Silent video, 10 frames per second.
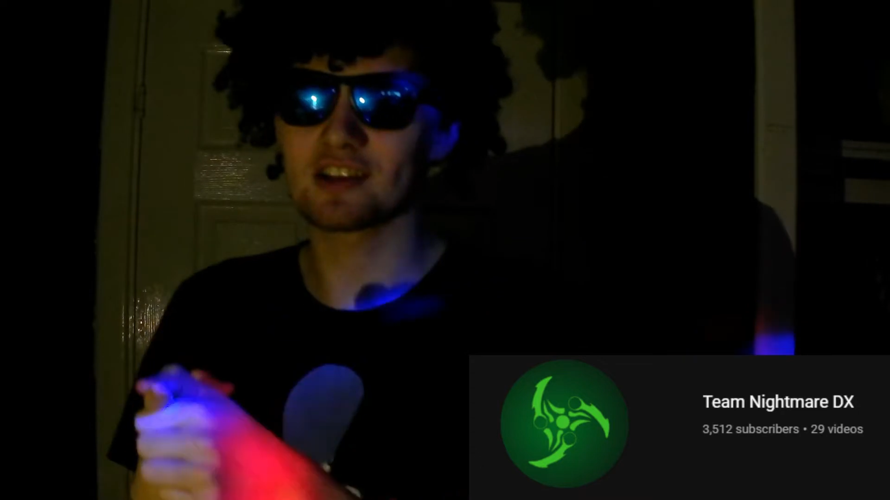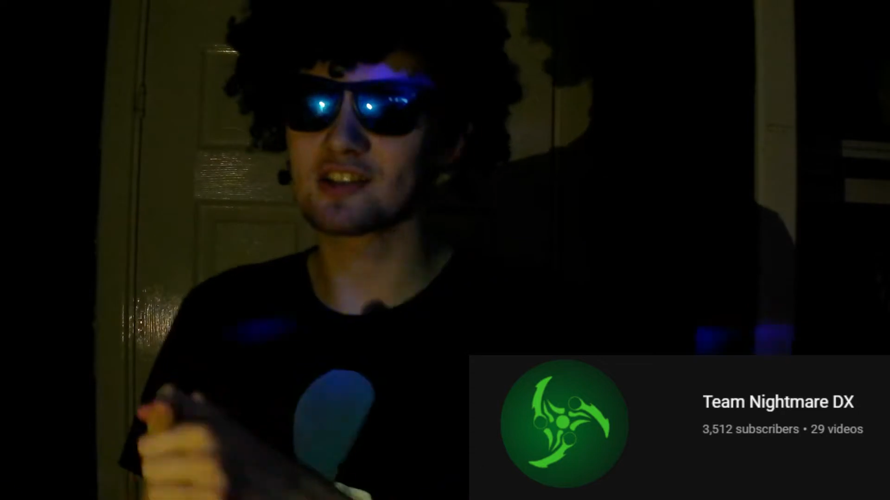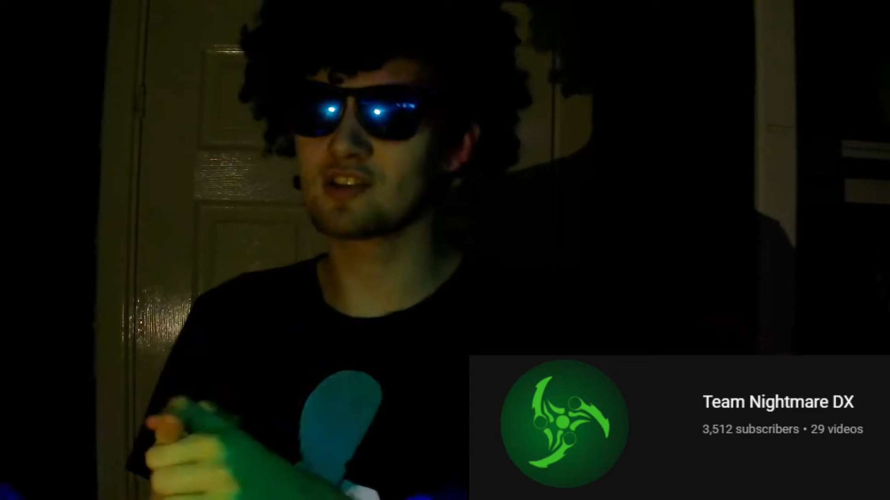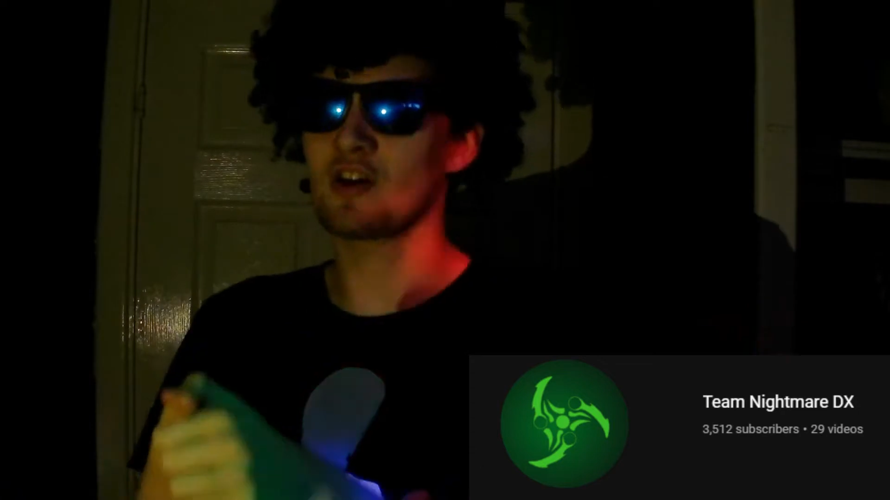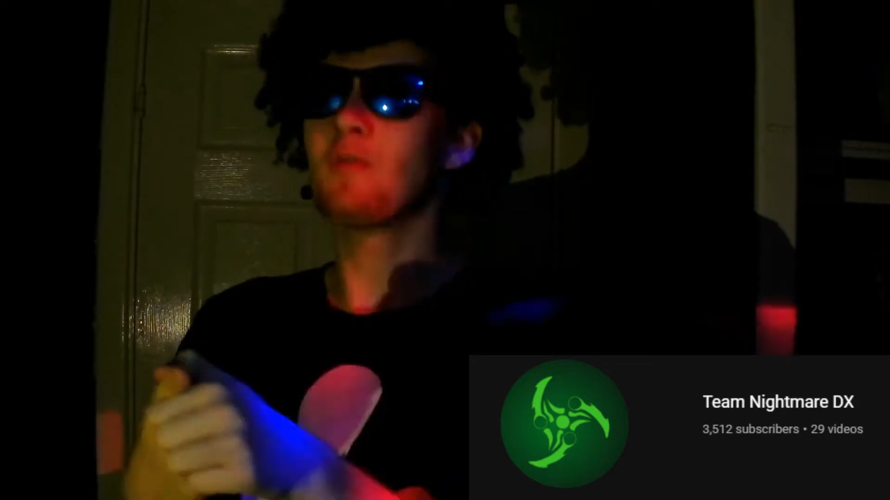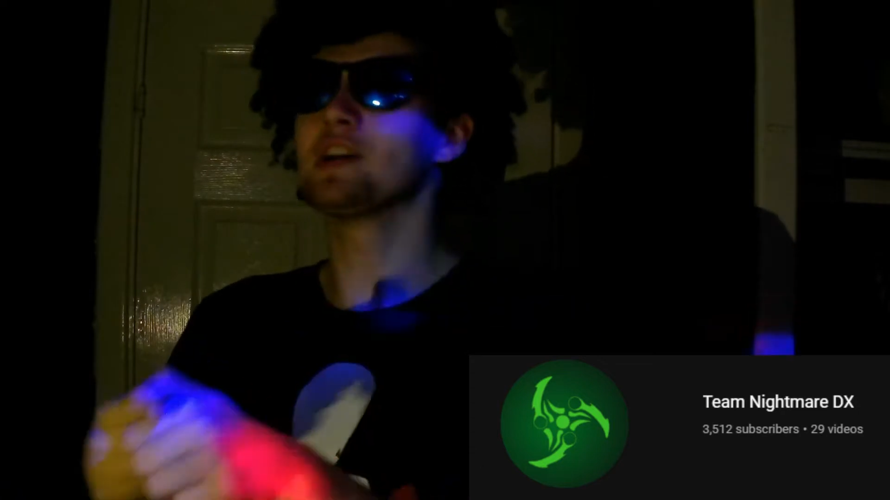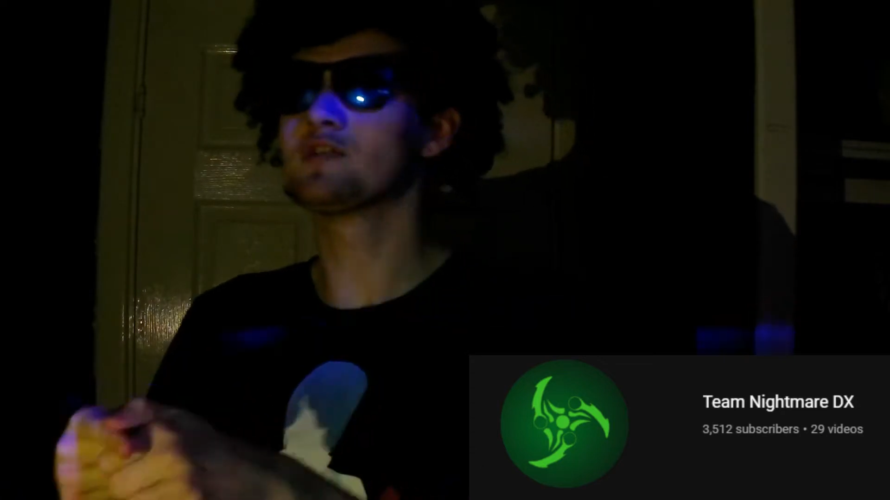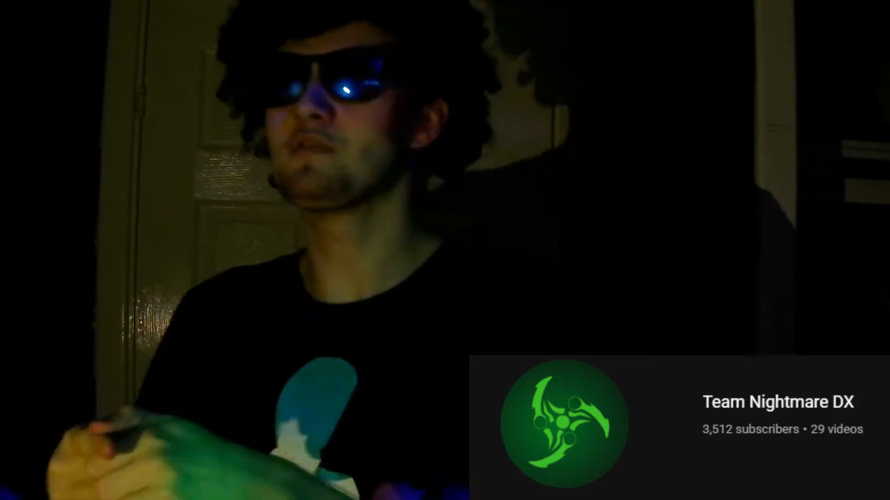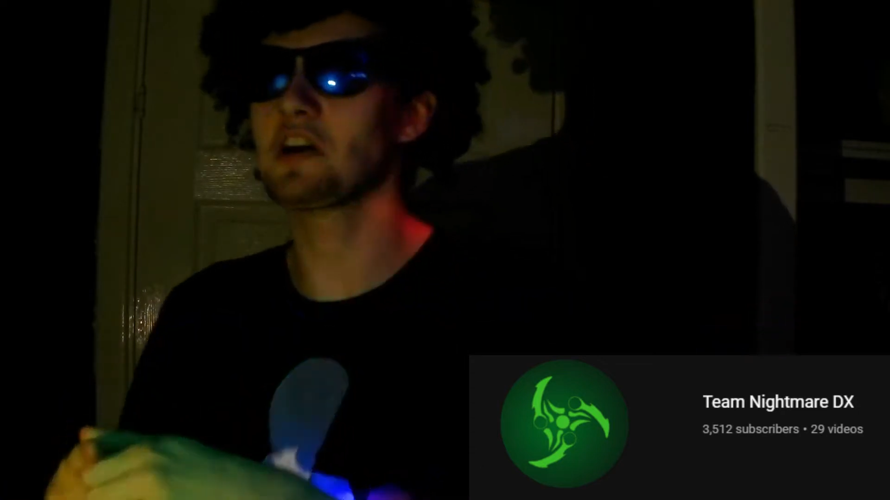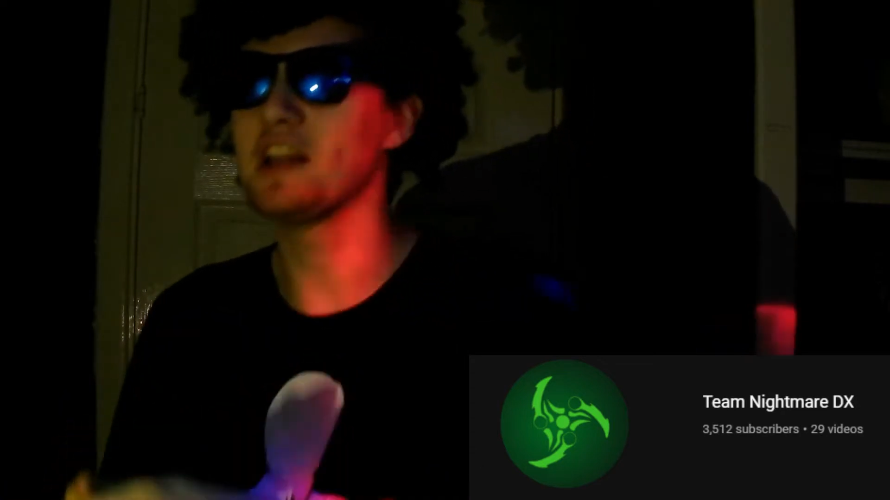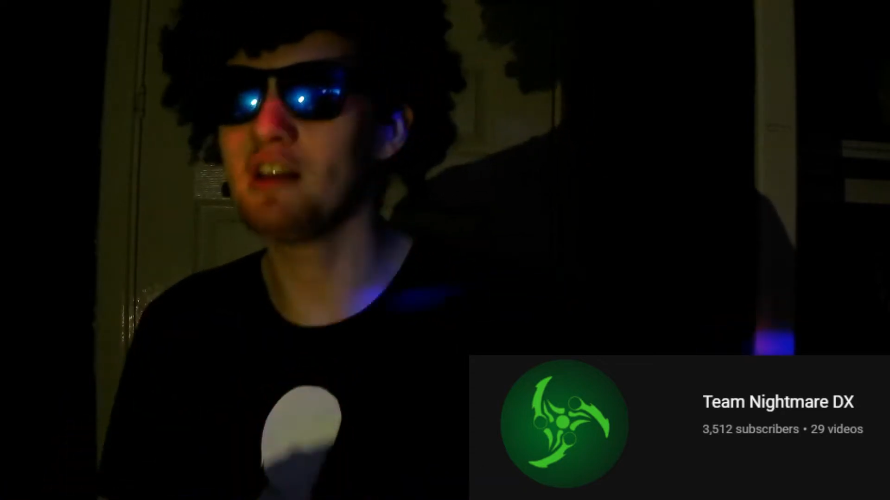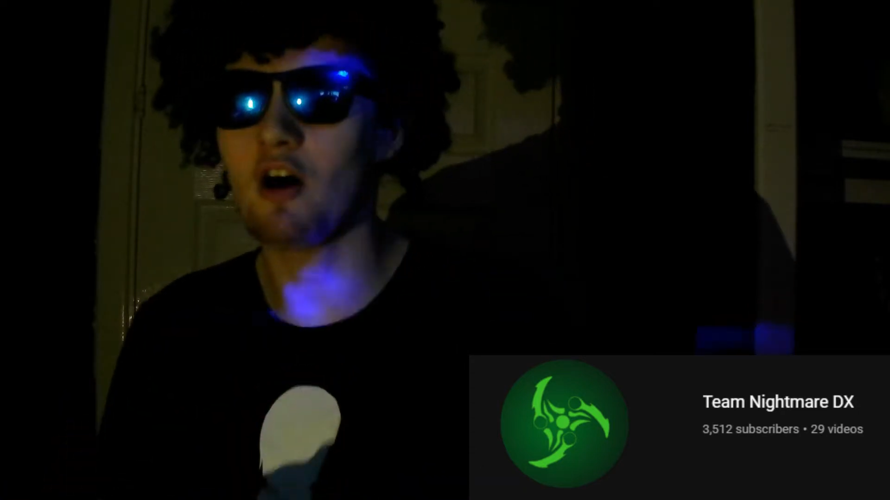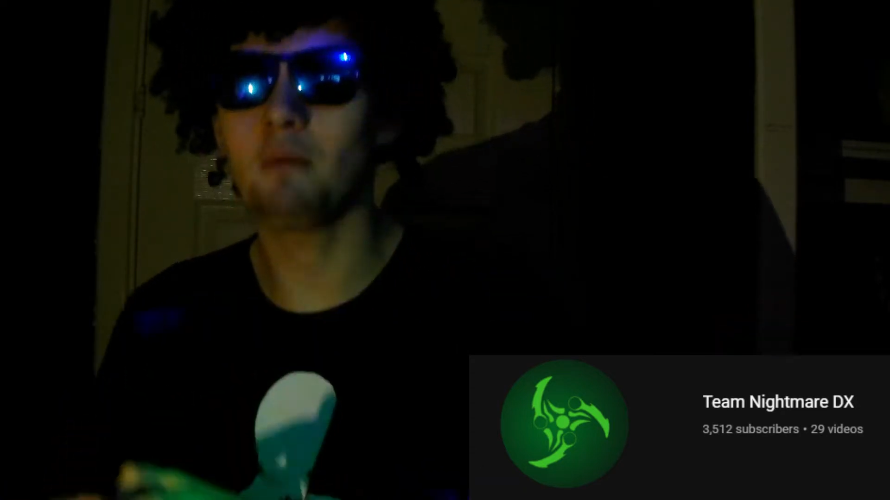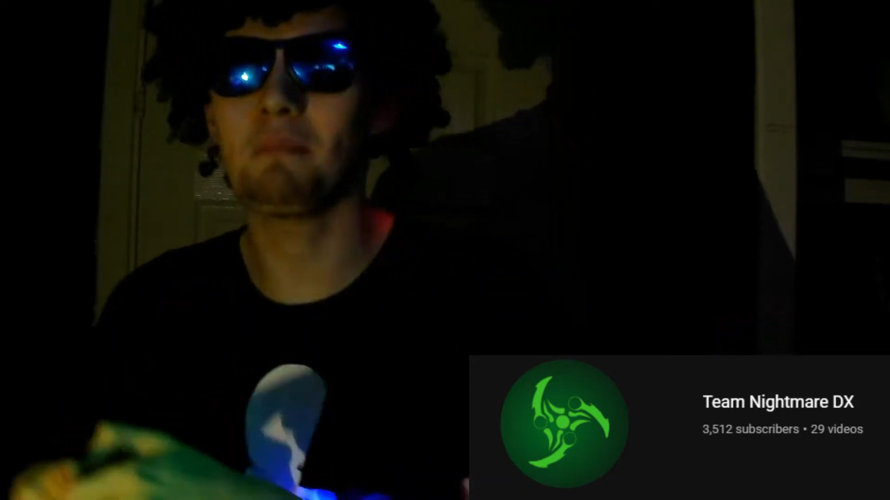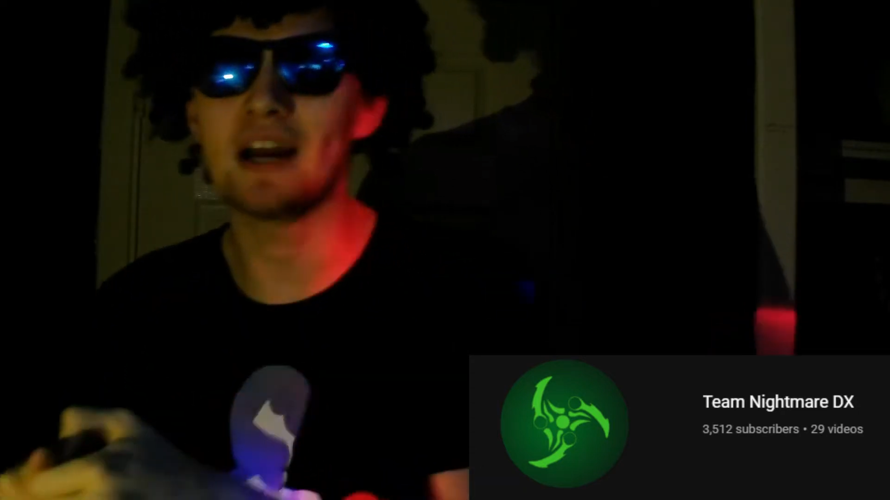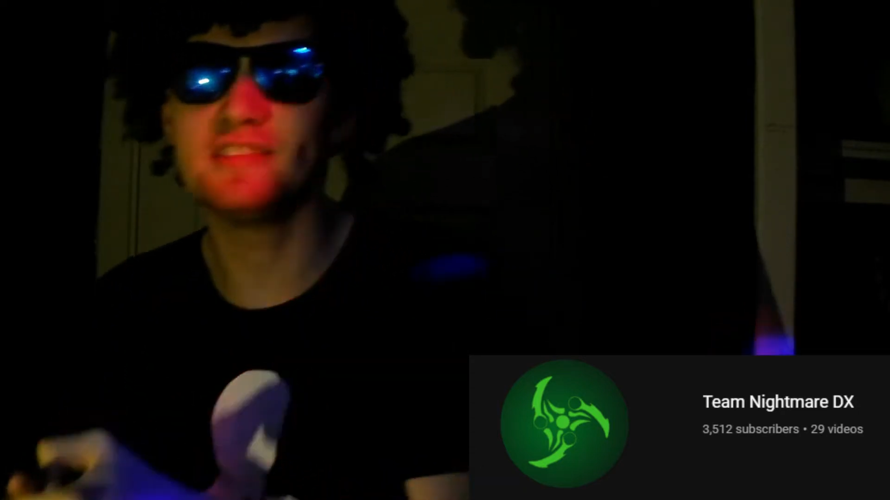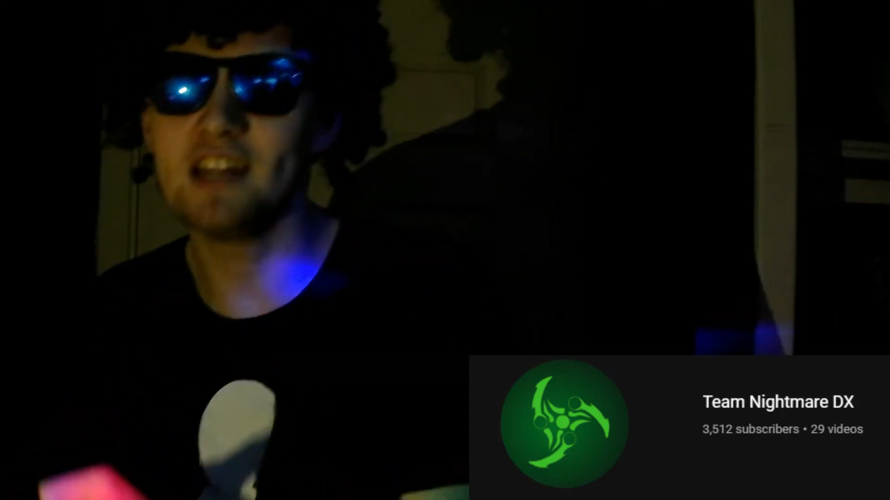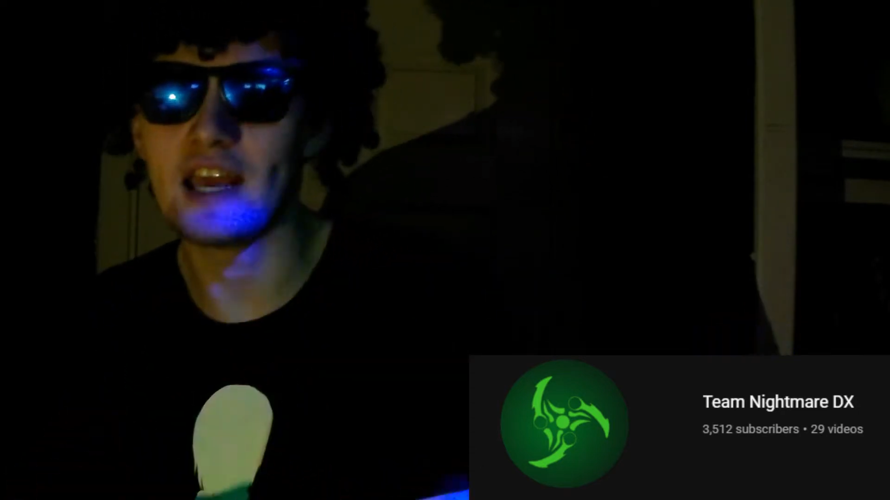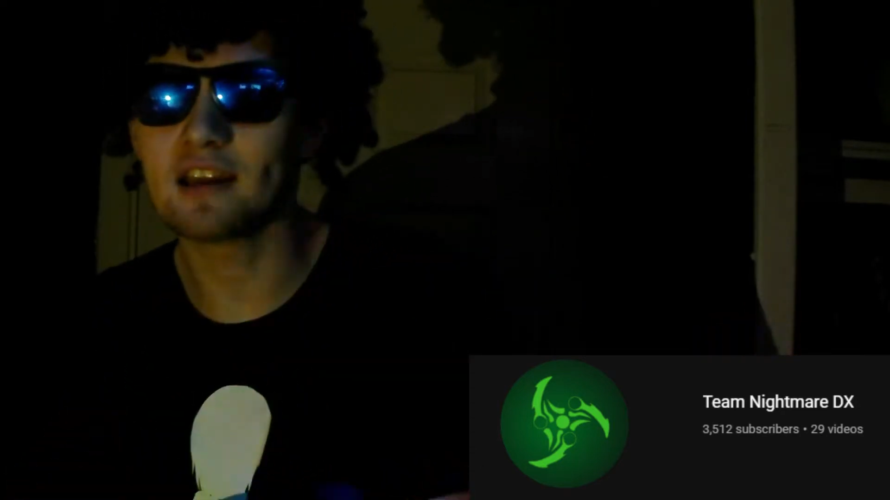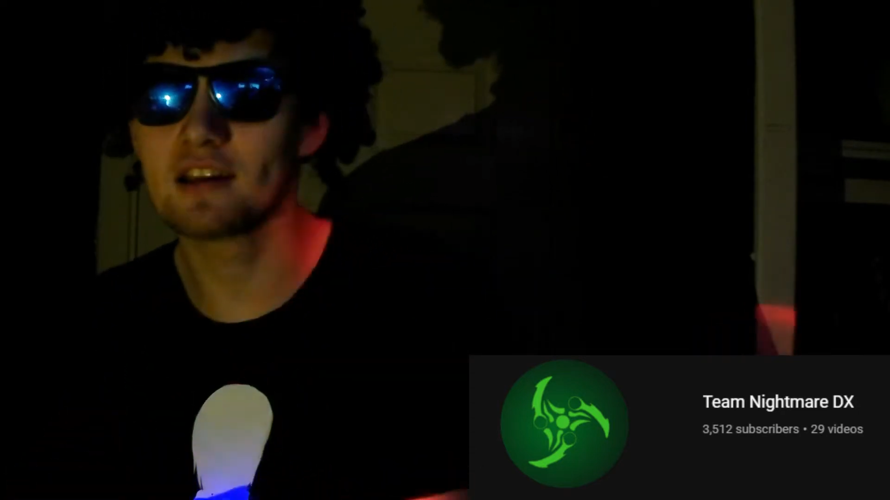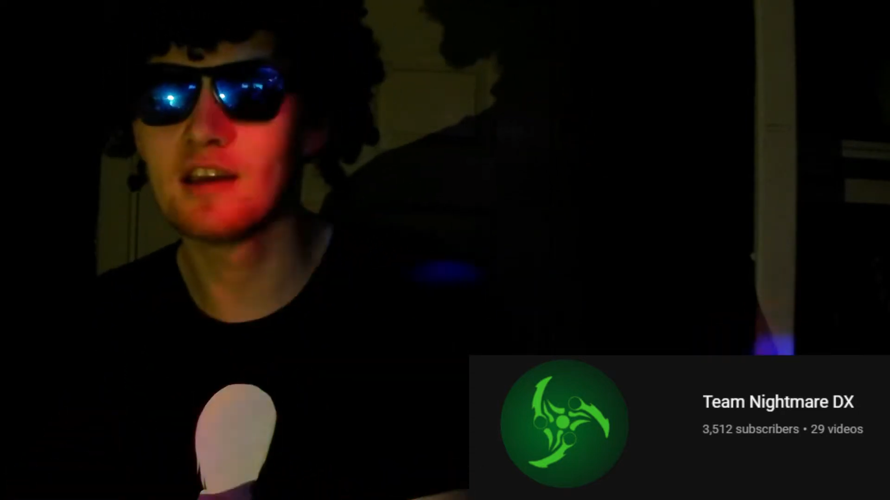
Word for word: is always fucking on my dick,